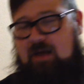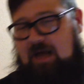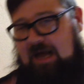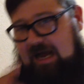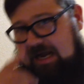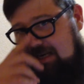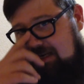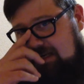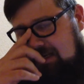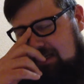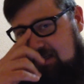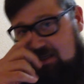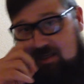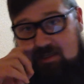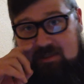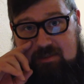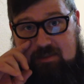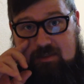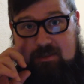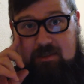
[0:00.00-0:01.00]

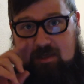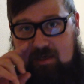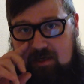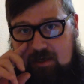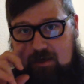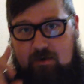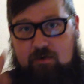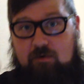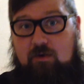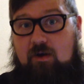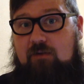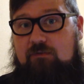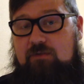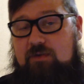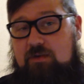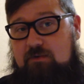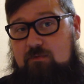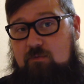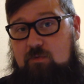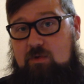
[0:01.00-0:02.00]
ideas,
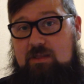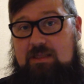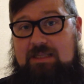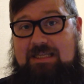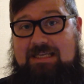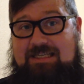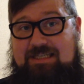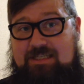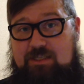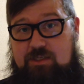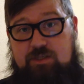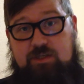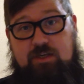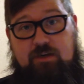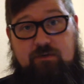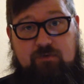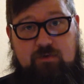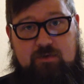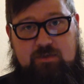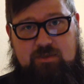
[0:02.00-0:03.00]
often religious
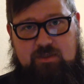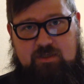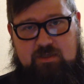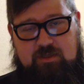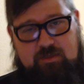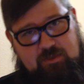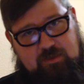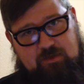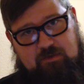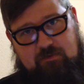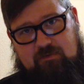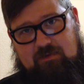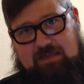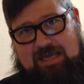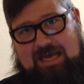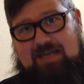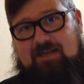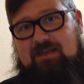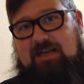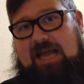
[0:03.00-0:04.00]
differences, and
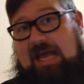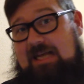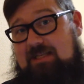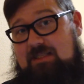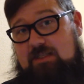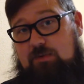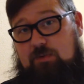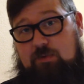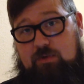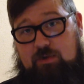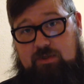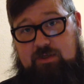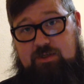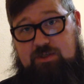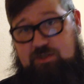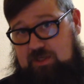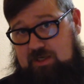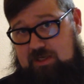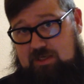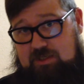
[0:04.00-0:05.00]
that hasn't really
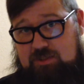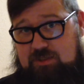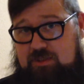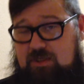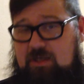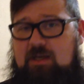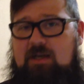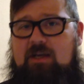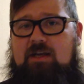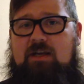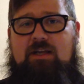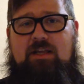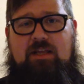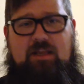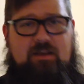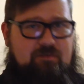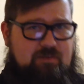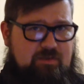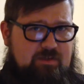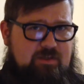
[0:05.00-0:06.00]
changed.
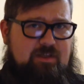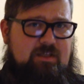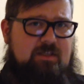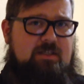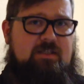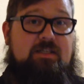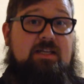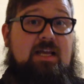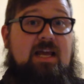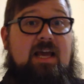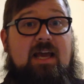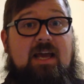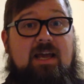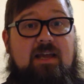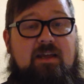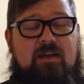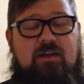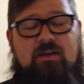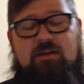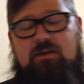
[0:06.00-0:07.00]
Even to this
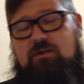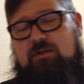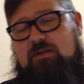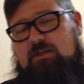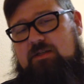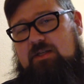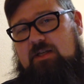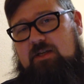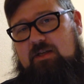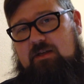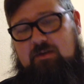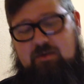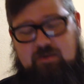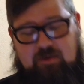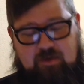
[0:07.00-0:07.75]
day, you can see